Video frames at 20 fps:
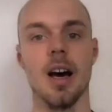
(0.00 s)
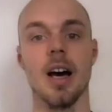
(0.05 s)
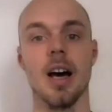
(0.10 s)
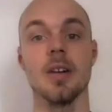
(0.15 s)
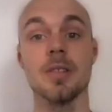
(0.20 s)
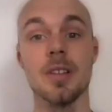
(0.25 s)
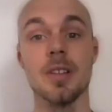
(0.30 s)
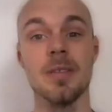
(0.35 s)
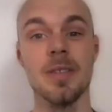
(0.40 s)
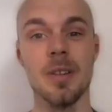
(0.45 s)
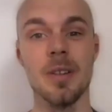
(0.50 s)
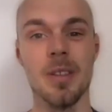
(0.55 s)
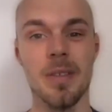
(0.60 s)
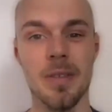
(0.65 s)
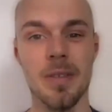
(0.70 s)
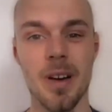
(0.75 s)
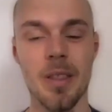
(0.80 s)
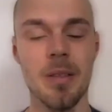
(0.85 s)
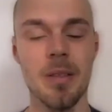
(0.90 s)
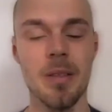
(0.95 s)
also feel the
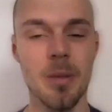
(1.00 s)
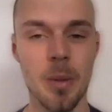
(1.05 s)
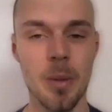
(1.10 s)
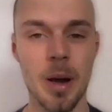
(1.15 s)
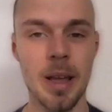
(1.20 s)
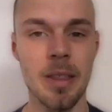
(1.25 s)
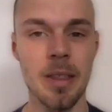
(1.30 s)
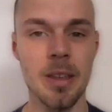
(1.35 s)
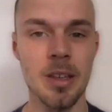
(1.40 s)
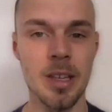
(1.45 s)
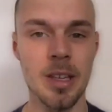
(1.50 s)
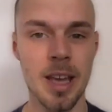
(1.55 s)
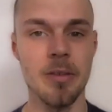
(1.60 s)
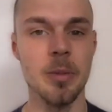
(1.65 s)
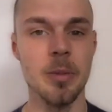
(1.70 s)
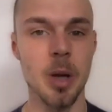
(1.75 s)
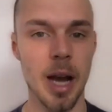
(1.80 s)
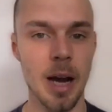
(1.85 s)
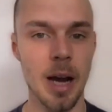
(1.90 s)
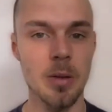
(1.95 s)
further away that you get
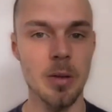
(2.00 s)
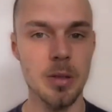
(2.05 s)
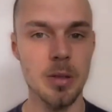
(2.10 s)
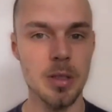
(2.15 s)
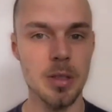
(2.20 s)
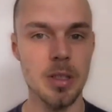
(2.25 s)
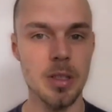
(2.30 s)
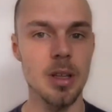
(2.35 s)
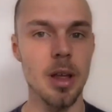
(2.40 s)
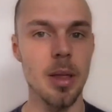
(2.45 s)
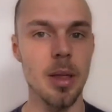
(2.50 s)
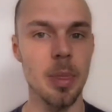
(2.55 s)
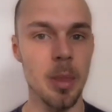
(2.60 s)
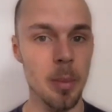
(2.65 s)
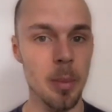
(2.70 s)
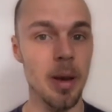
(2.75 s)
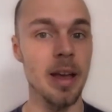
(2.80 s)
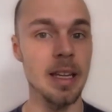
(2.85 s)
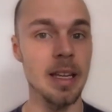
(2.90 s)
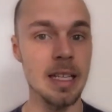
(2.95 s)
from your house,
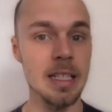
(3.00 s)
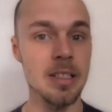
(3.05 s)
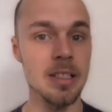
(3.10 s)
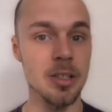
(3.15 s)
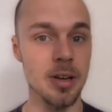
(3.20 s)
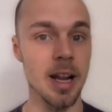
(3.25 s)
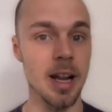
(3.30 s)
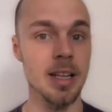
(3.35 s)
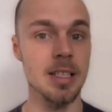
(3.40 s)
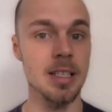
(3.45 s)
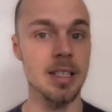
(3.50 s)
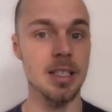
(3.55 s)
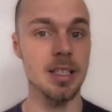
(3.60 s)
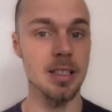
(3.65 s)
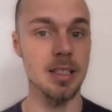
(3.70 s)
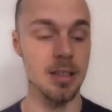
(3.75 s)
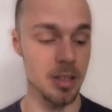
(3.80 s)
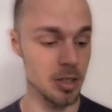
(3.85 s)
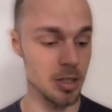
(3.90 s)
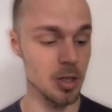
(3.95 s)
the better you need to dress.
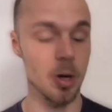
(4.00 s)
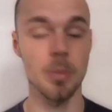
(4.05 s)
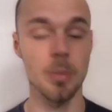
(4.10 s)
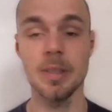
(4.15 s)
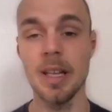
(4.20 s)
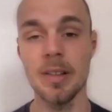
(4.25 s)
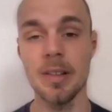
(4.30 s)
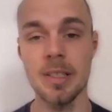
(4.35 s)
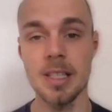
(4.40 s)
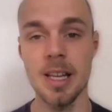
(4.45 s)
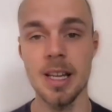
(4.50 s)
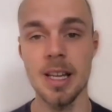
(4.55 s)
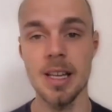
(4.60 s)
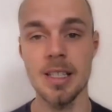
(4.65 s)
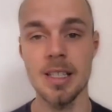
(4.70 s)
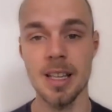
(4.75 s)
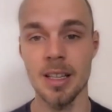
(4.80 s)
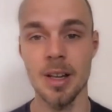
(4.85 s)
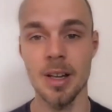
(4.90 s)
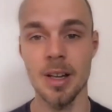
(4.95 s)
The shop downstairs, I
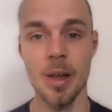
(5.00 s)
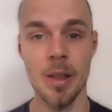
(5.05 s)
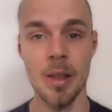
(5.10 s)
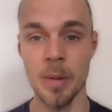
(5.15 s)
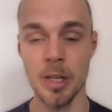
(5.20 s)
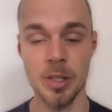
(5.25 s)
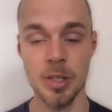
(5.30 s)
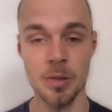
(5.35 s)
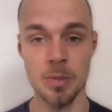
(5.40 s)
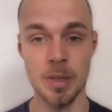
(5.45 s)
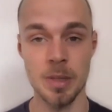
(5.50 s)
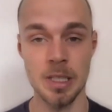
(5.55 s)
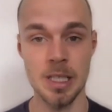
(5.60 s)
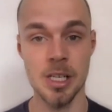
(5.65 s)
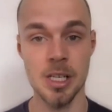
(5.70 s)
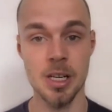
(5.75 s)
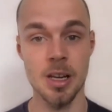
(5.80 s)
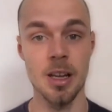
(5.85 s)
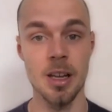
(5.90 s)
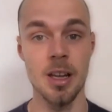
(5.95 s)
can go there in my shorts, my
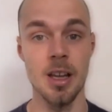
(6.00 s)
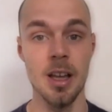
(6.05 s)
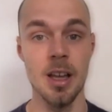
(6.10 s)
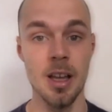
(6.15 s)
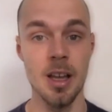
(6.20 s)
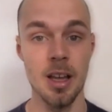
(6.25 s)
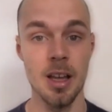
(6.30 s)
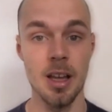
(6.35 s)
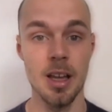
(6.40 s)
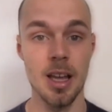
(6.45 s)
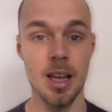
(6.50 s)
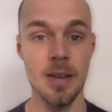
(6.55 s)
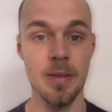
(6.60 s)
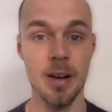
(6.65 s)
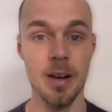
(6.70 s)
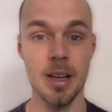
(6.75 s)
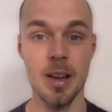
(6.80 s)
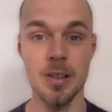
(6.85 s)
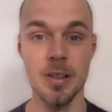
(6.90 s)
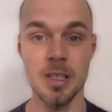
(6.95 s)
t-shirt. If
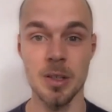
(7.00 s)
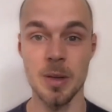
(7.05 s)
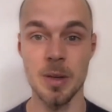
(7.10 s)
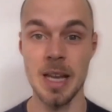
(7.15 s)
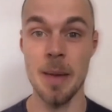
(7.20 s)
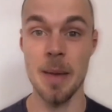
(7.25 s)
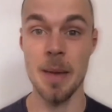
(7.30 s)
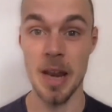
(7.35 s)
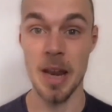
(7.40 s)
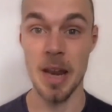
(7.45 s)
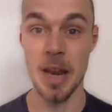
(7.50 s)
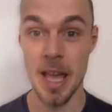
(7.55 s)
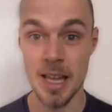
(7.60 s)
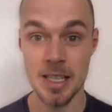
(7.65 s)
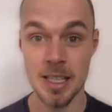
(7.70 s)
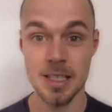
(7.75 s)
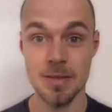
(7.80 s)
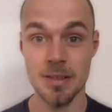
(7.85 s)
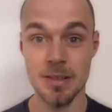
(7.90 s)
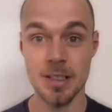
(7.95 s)
I go to an
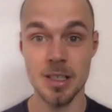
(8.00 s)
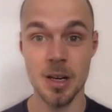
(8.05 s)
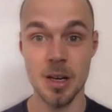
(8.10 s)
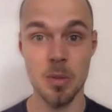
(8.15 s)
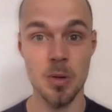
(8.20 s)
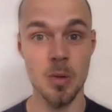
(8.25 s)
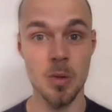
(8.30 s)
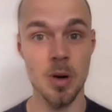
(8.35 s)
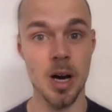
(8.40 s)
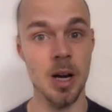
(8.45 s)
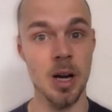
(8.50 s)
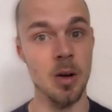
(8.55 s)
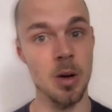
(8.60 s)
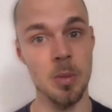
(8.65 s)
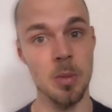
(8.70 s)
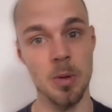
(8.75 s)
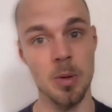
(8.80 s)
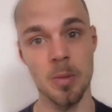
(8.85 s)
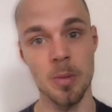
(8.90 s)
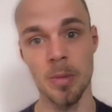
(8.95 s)
M&S, for example, I
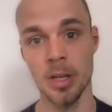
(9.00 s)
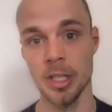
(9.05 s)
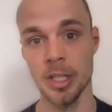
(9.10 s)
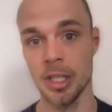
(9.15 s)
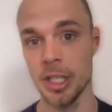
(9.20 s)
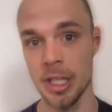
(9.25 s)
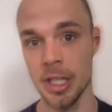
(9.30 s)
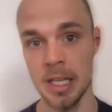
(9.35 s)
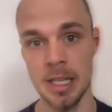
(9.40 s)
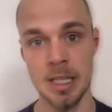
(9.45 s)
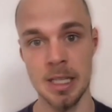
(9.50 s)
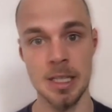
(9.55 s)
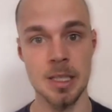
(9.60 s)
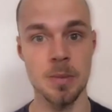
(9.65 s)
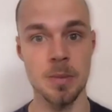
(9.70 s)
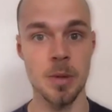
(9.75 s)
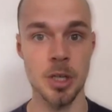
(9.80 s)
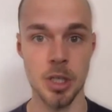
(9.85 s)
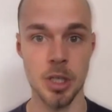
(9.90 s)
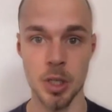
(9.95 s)
got to put my
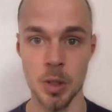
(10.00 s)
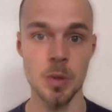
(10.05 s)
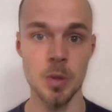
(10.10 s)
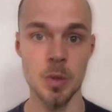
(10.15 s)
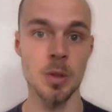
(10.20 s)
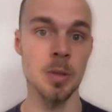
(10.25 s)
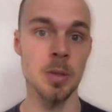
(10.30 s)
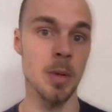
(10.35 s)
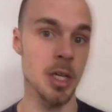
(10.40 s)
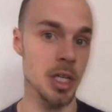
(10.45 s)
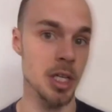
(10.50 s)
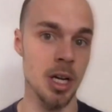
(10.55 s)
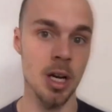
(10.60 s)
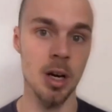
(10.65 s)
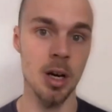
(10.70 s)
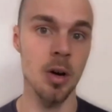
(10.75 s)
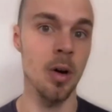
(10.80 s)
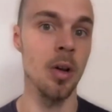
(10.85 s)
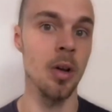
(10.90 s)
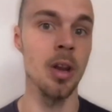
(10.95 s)
jeans, my shoes, my
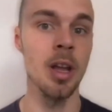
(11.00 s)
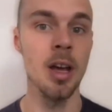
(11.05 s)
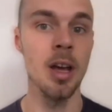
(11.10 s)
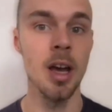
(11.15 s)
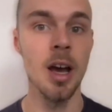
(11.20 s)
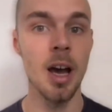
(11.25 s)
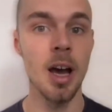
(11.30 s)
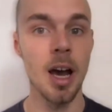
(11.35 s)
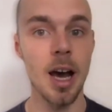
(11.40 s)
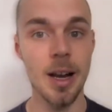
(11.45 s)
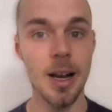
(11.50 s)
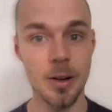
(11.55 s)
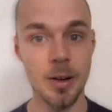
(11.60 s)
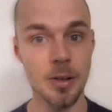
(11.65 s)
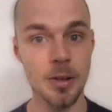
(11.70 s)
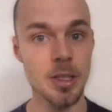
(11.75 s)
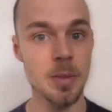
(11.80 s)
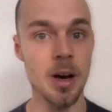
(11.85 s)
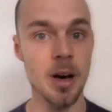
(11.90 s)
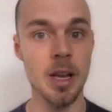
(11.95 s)
shirt on. I
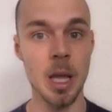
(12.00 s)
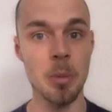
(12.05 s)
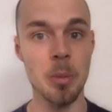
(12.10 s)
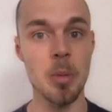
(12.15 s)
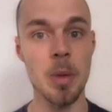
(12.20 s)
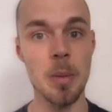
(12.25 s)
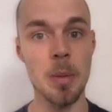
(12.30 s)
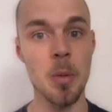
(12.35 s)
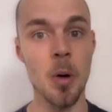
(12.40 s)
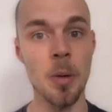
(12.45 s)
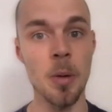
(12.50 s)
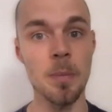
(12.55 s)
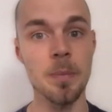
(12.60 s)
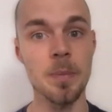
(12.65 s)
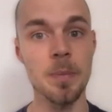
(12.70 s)
got to smarten up a bit more.